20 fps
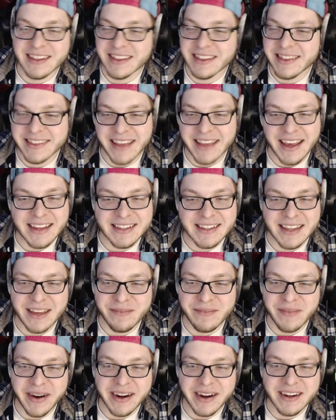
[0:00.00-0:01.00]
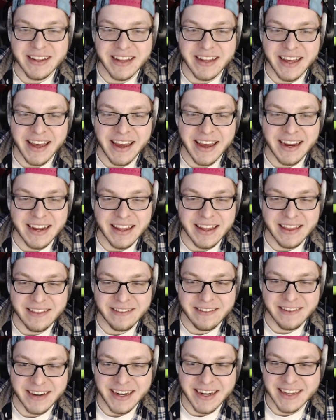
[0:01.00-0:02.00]
takes, like, barely any
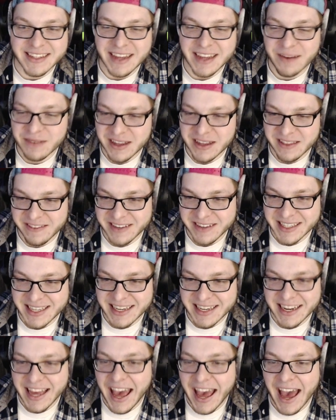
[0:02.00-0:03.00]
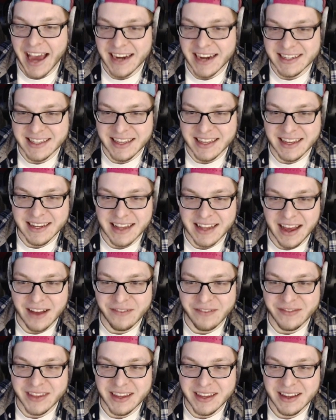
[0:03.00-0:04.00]
threes. How many threes did he actually
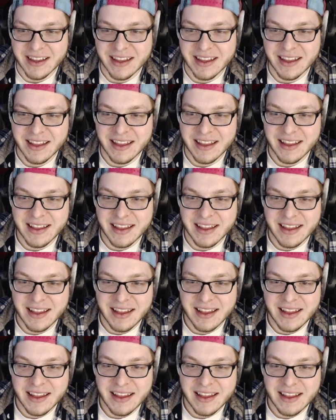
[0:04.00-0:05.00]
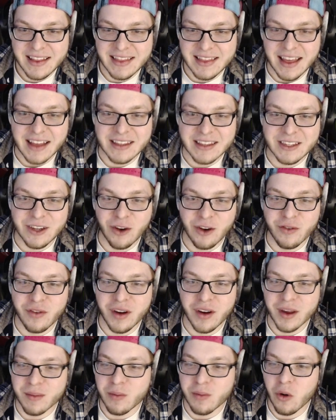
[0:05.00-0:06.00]
attempt? That's so
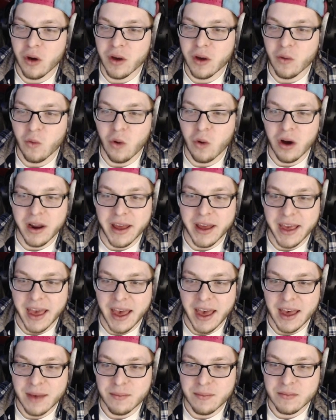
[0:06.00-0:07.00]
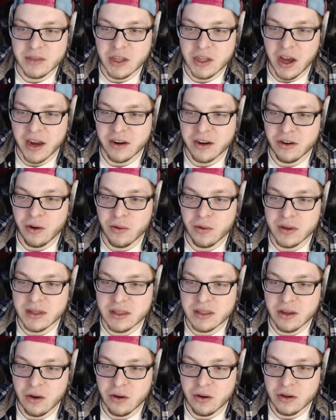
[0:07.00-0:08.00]
funny. 0.1 a game, so I don't know what his
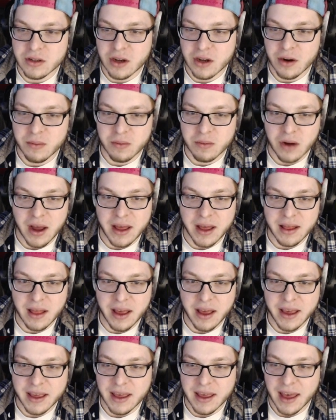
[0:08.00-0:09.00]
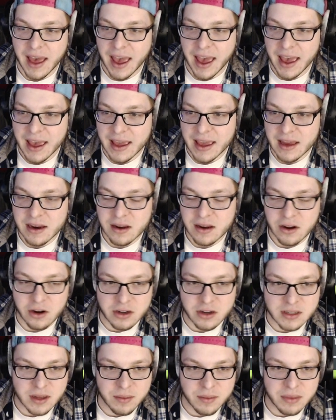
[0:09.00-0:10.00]
totals are. Probably, like, 8 or
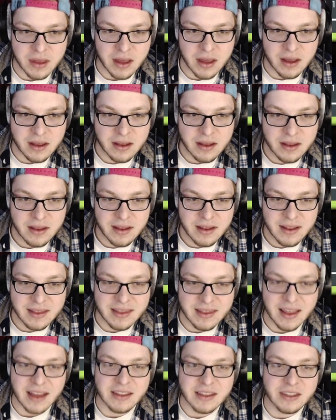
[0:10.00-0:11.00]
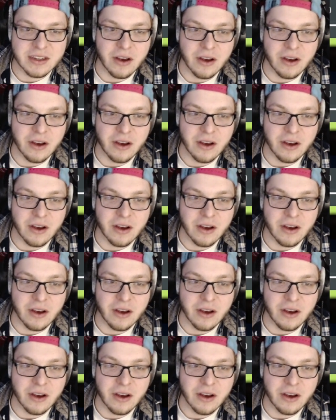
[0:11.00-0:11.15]
something. That's so